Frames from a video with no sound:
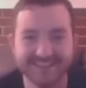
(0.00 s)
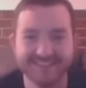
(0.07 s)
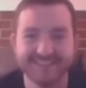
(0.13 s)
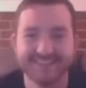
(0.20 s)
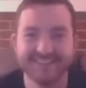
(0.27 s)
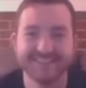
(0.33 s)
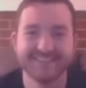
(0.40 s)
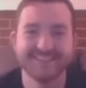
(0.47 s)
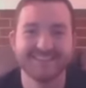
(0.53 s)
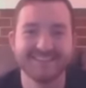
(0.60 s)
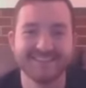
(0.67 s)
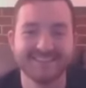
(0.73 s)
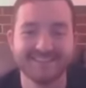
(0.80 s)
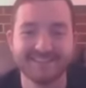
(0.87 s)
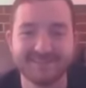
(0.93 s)

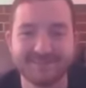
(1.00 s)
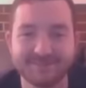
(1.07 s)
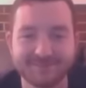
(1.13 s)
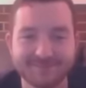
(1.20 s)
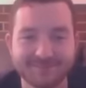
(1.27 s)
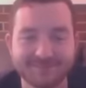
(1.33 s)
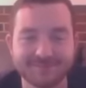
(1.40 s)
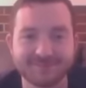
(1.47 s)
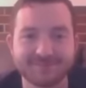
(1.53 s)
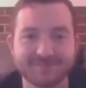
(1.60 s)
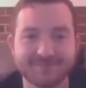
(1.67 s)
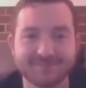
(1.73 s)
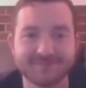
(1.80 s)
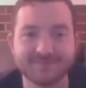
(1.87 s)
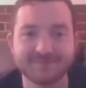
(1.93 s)

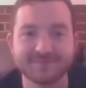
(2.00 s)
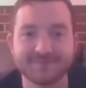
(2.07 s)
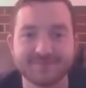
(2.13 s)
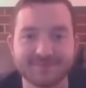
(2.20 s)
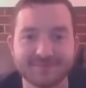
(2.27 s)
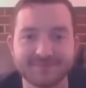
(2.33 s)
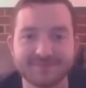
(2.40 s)
(silent)